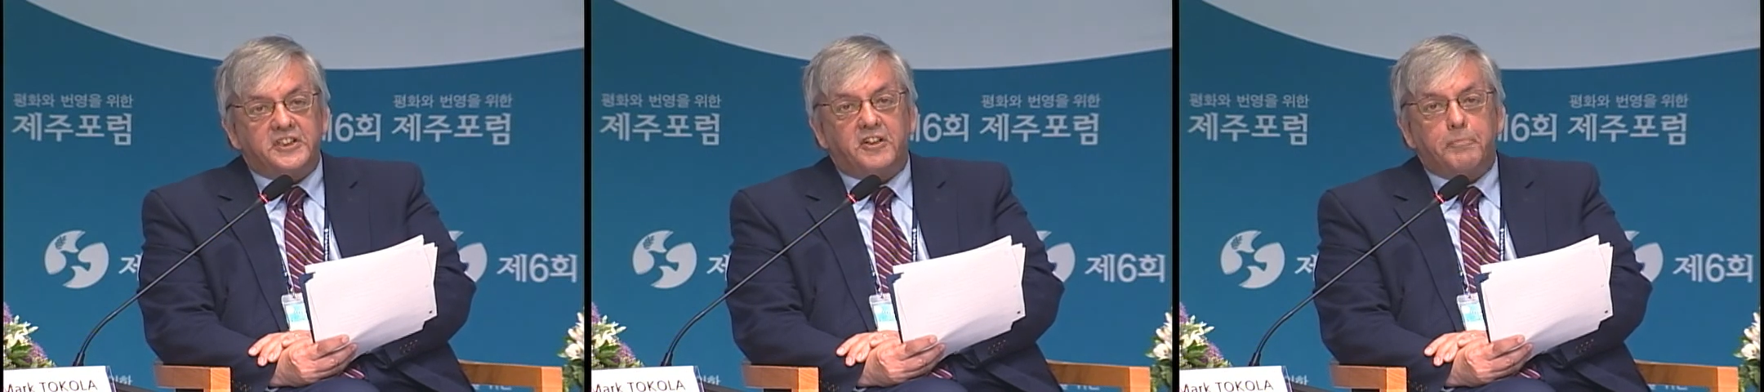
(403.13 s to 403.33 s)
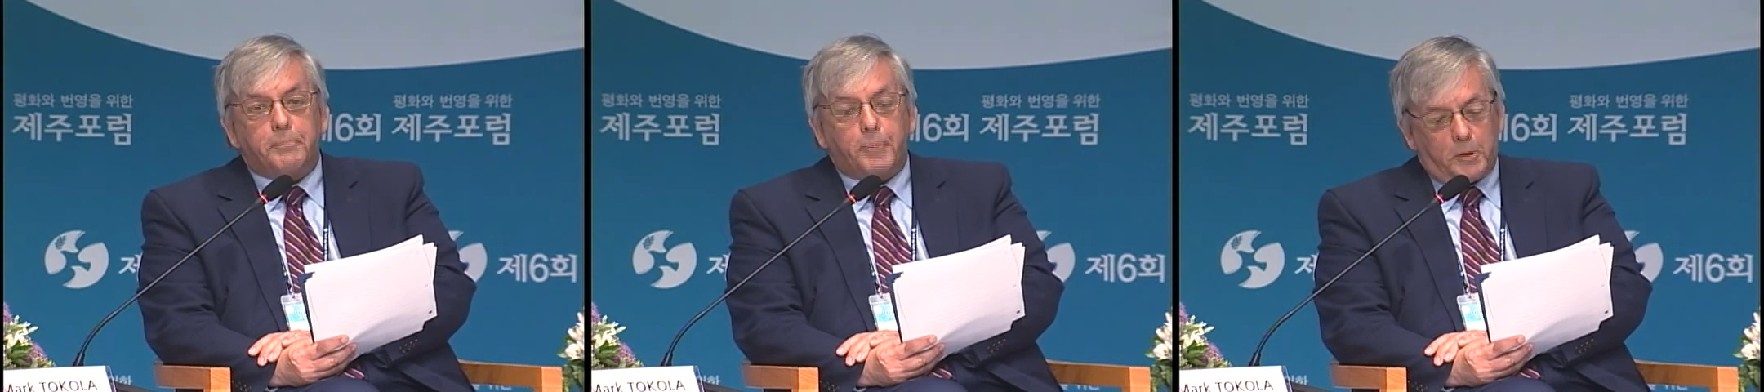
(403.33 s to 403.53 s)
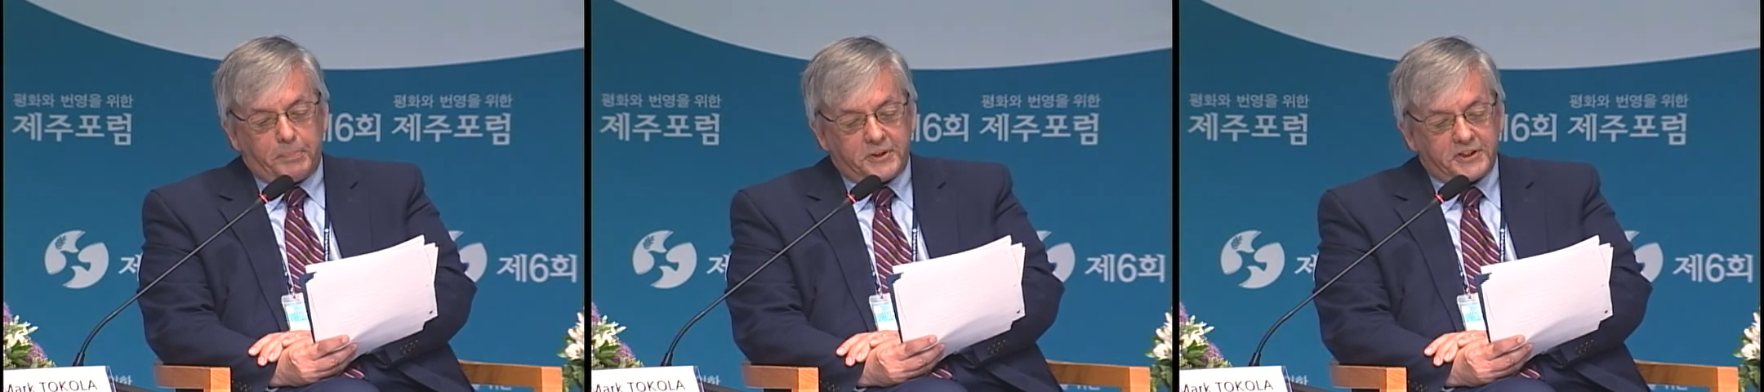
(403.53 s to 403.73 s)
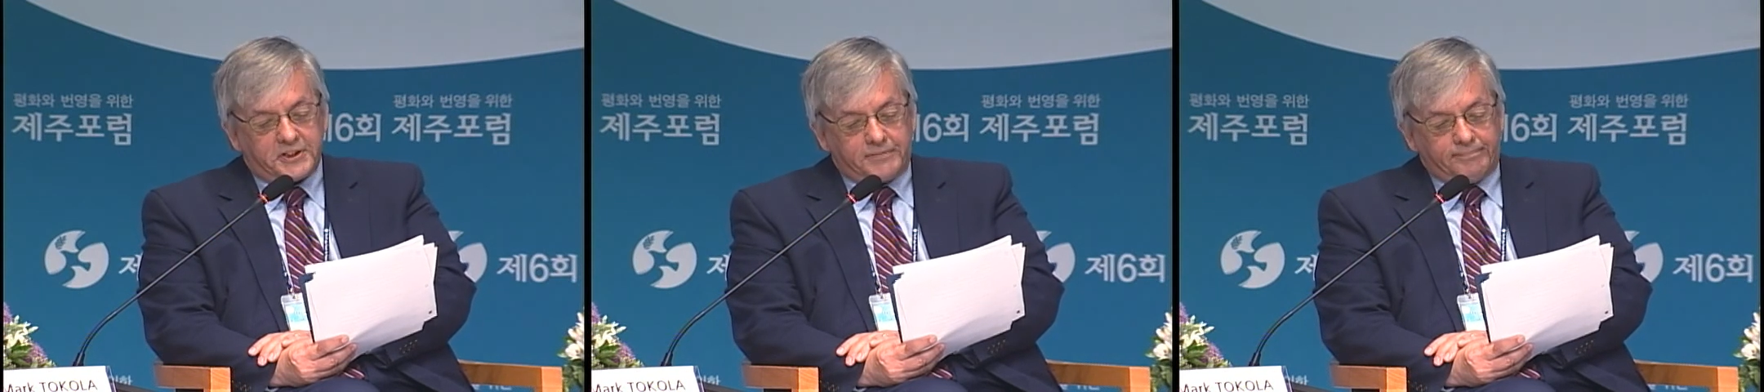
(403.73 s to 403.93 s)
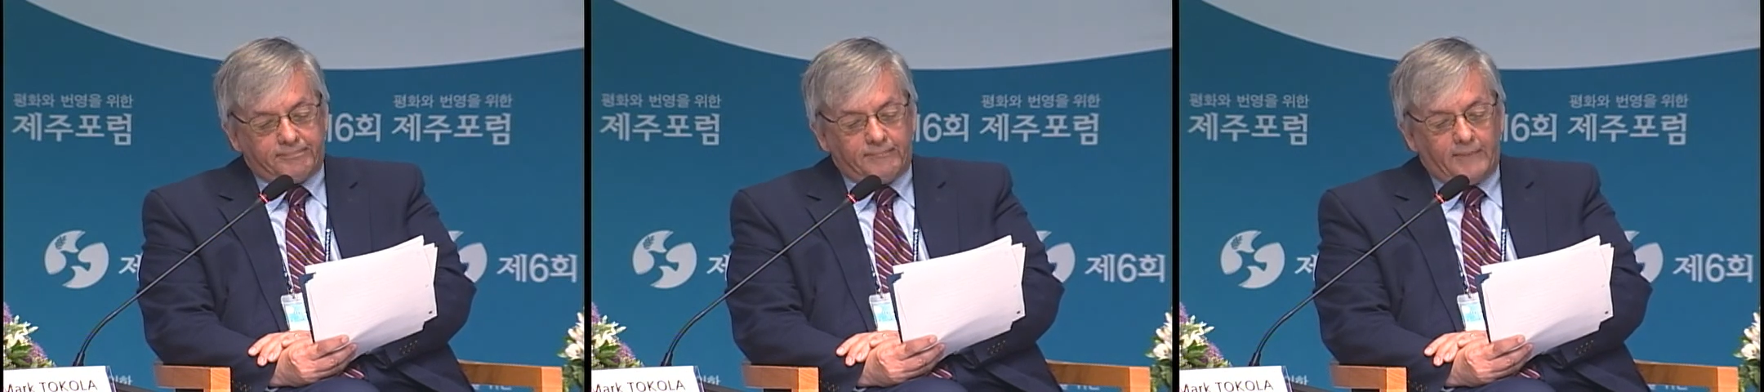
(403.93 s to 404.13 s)
of
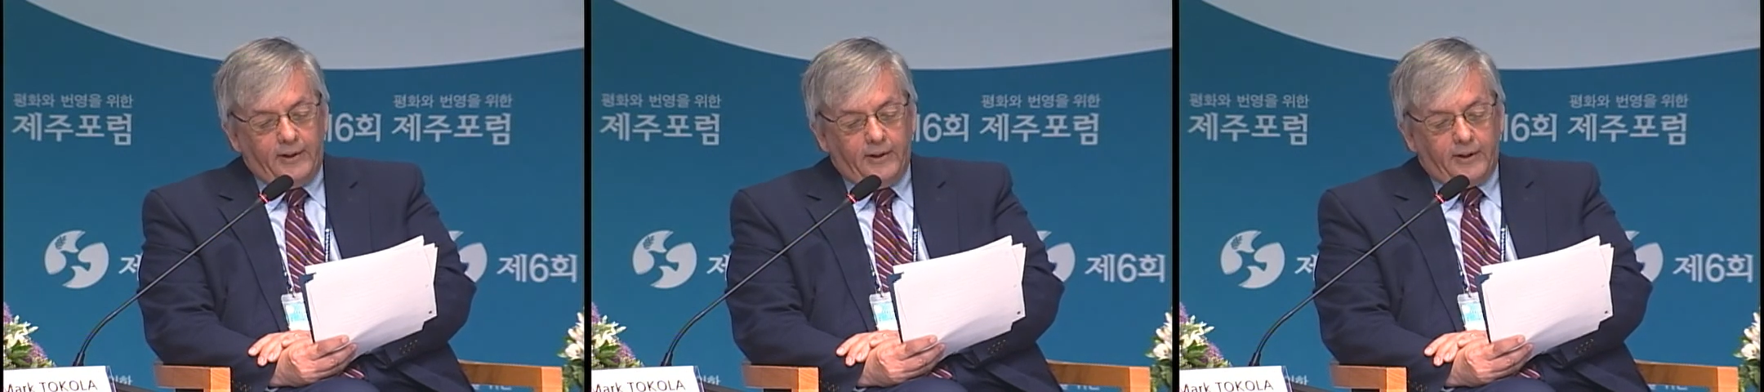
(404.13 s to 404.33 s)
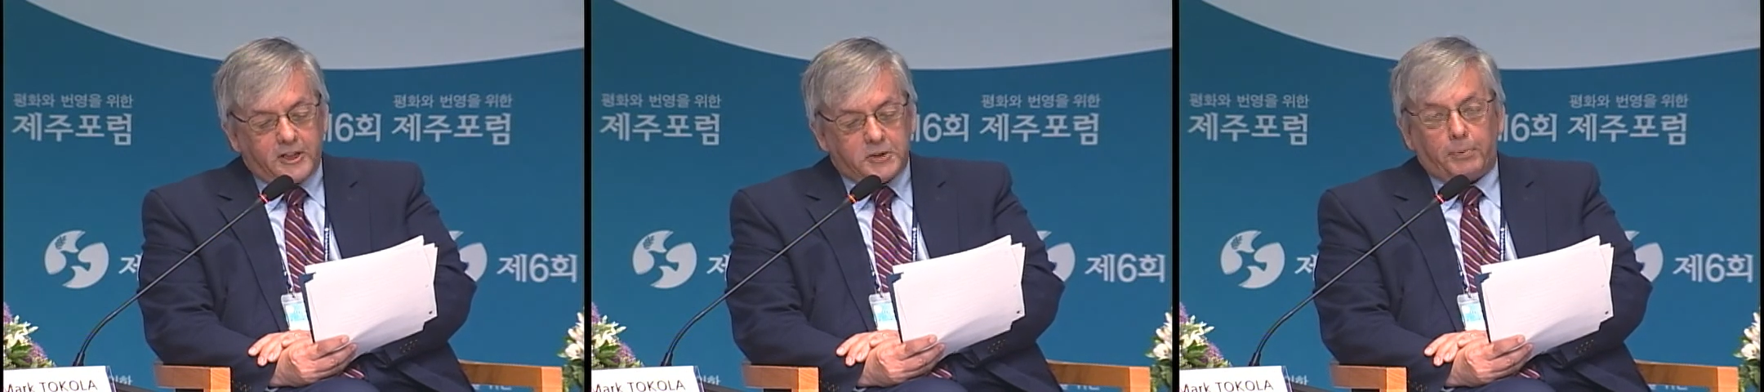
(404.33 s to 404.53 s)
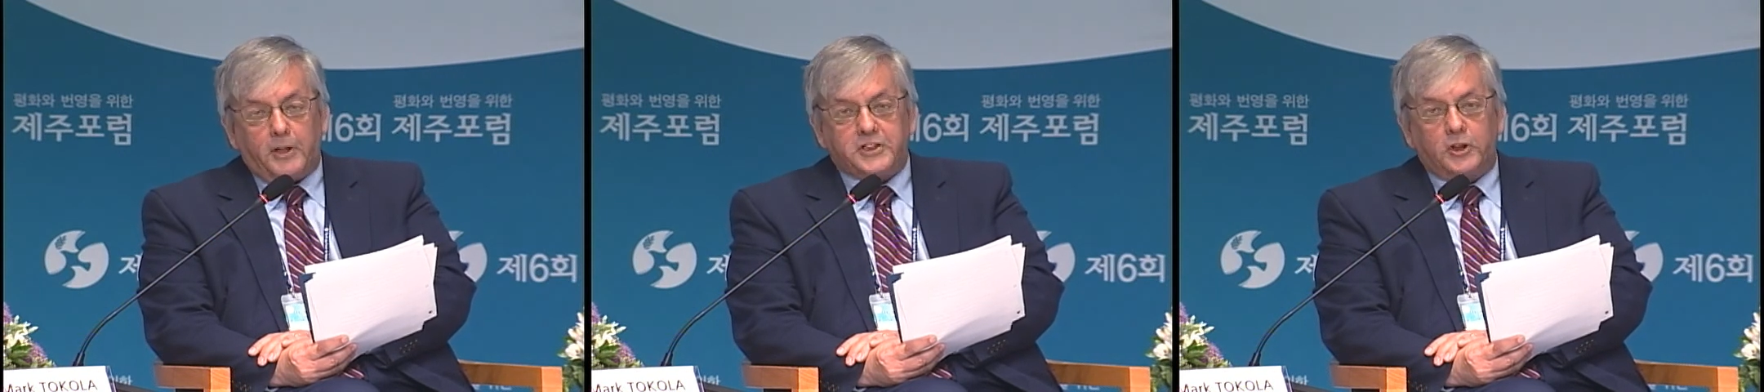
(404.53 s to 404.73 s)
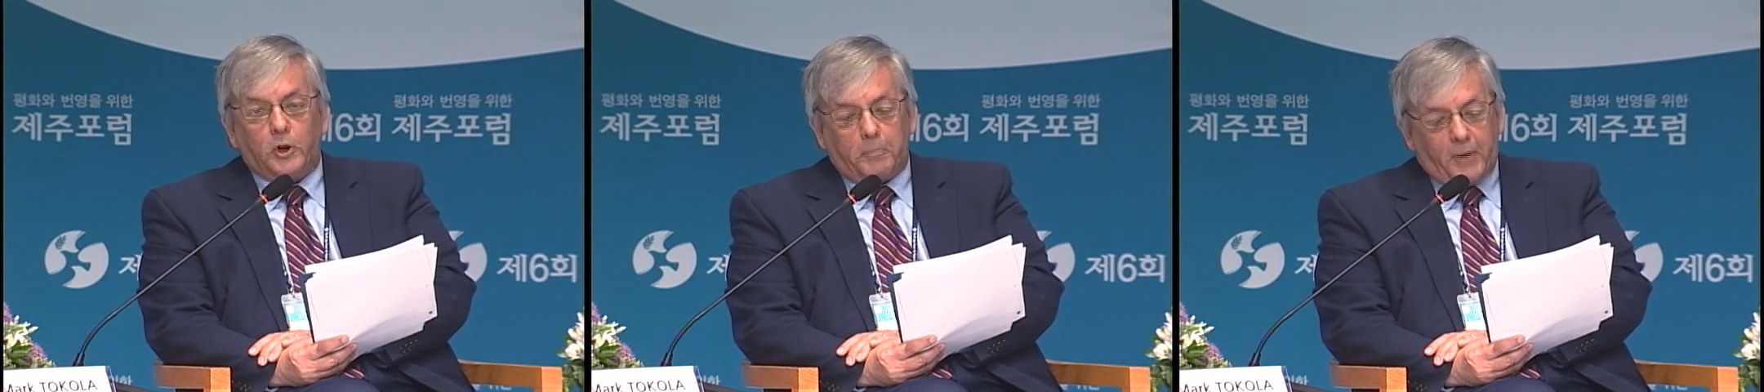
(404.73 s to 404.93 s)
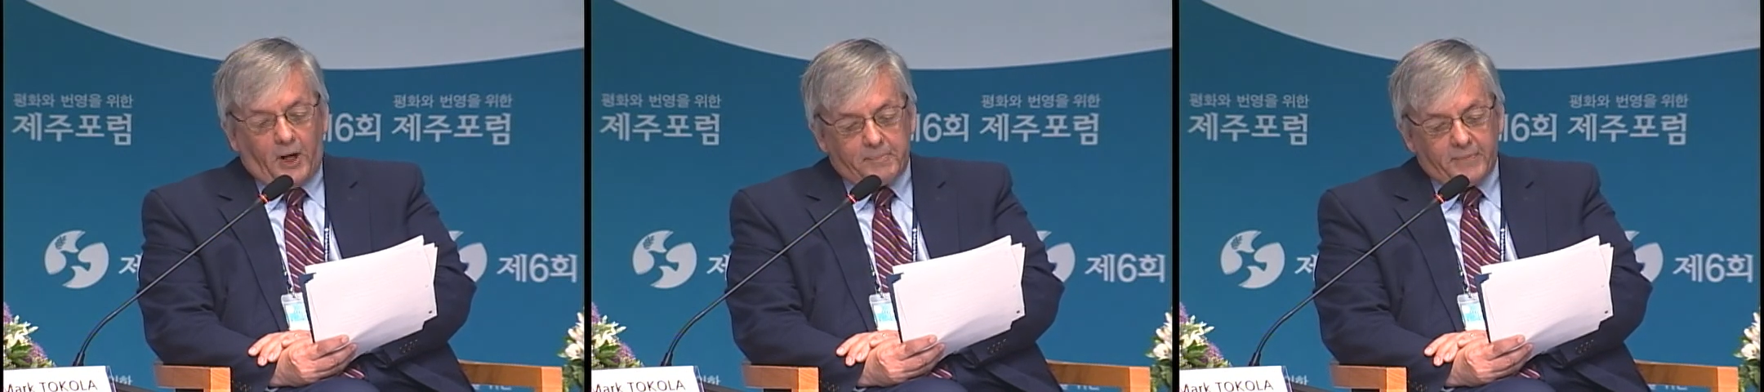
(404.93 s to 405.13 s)
purpose, as
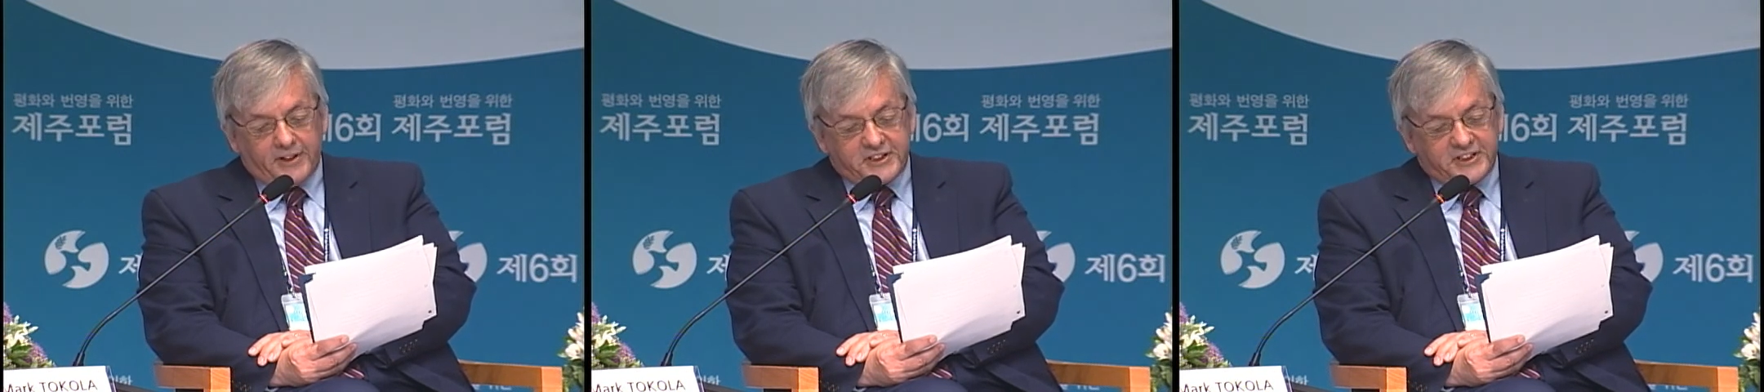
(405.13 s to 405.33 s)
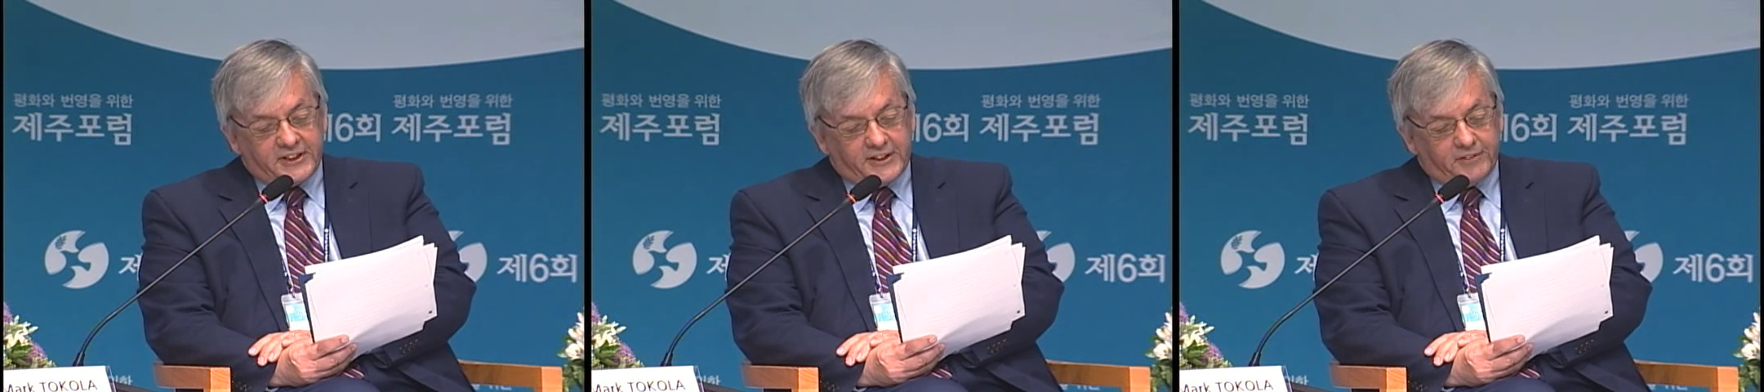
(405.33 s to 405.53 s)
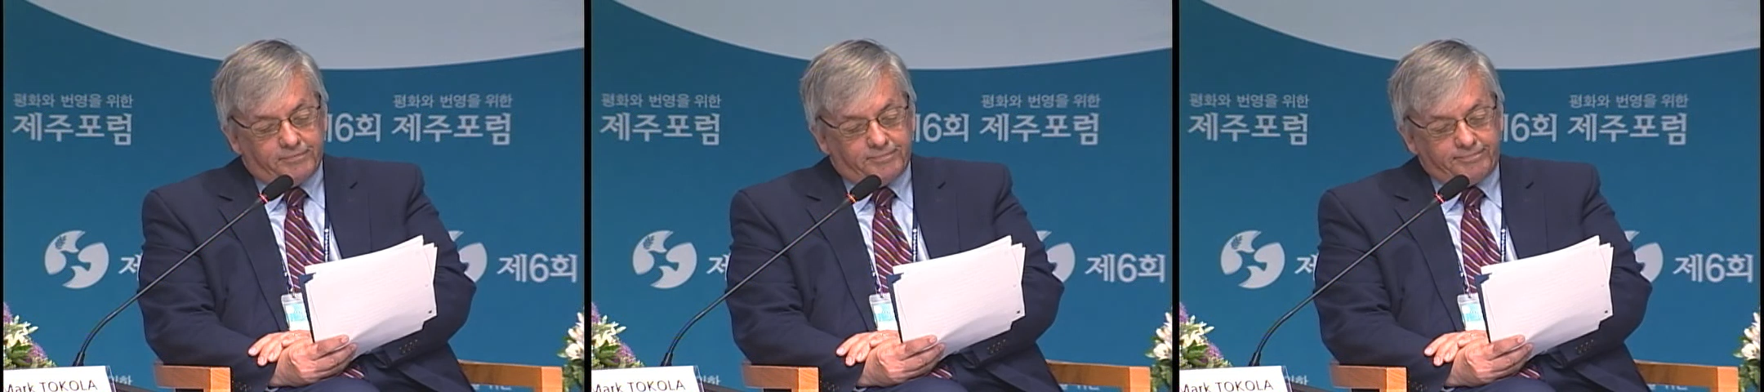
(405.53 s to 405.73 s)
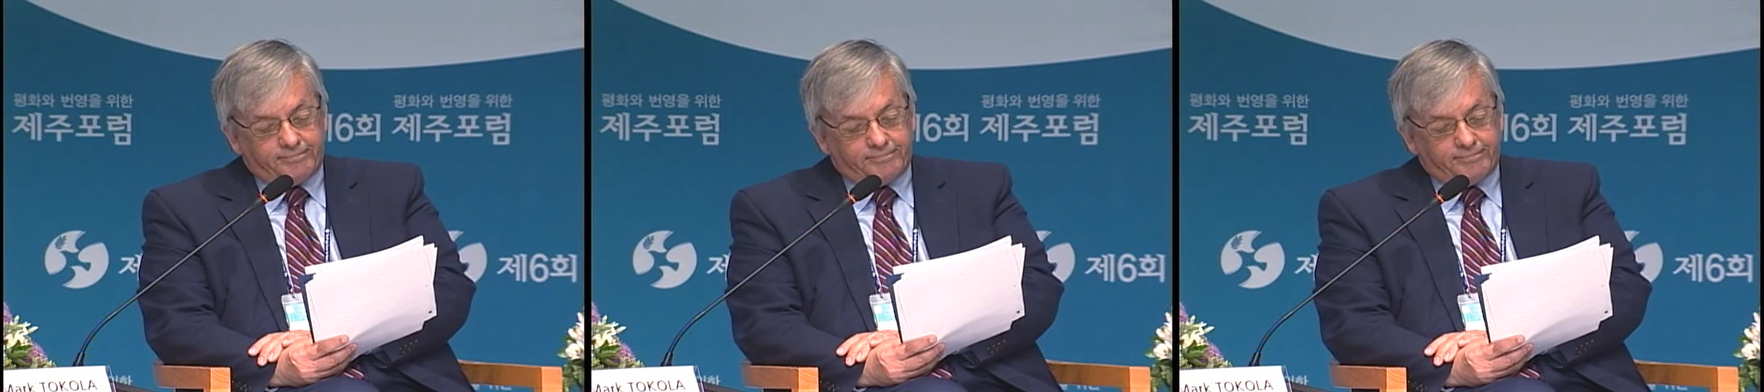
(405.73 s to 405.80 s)
President Obama has said,